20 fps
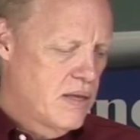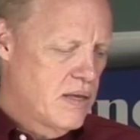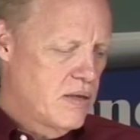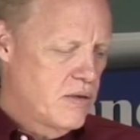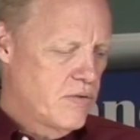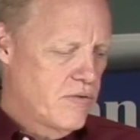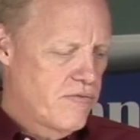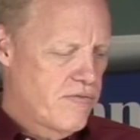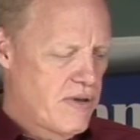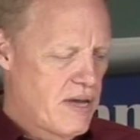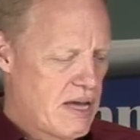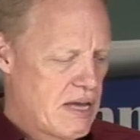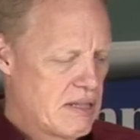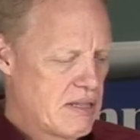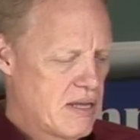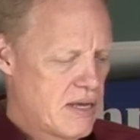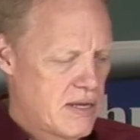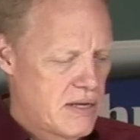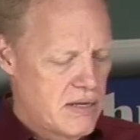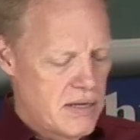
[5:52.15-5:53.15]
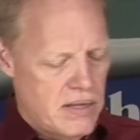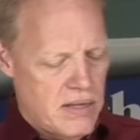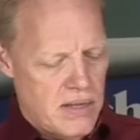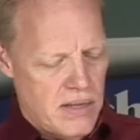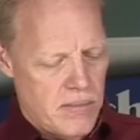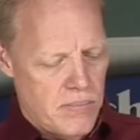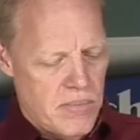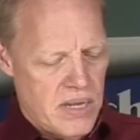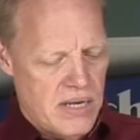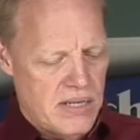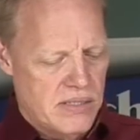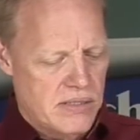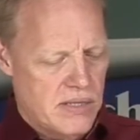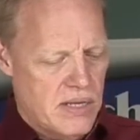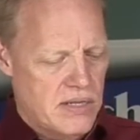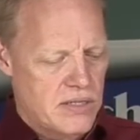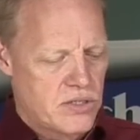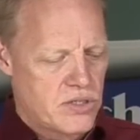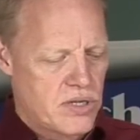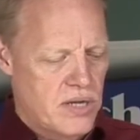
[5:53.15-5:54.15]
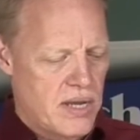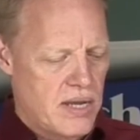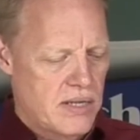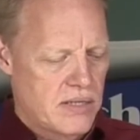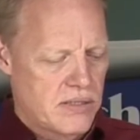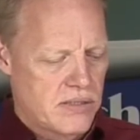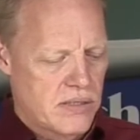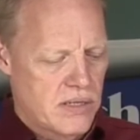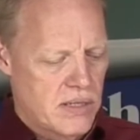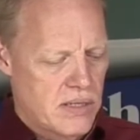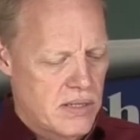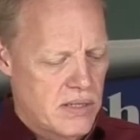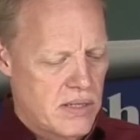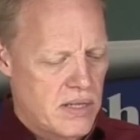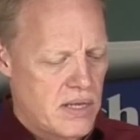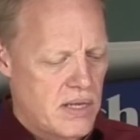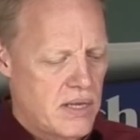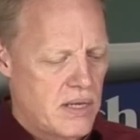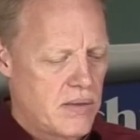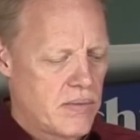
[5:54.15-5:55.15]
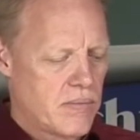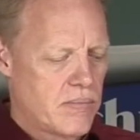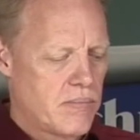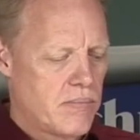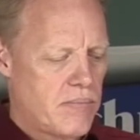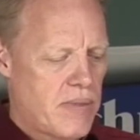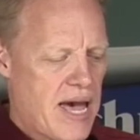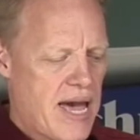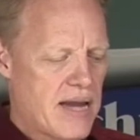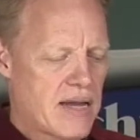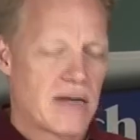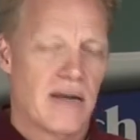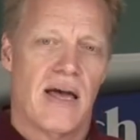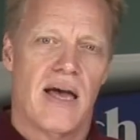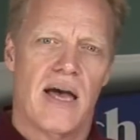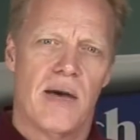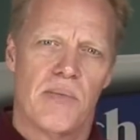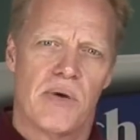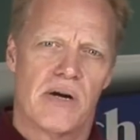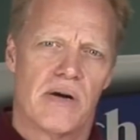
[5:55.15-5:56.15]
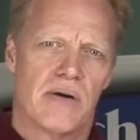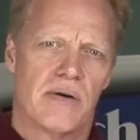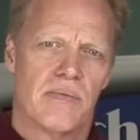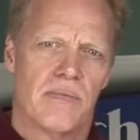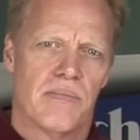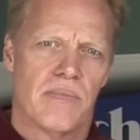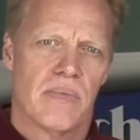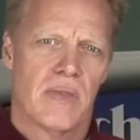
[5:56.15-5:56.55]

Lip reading: you'll find that many sunshades, the back diameter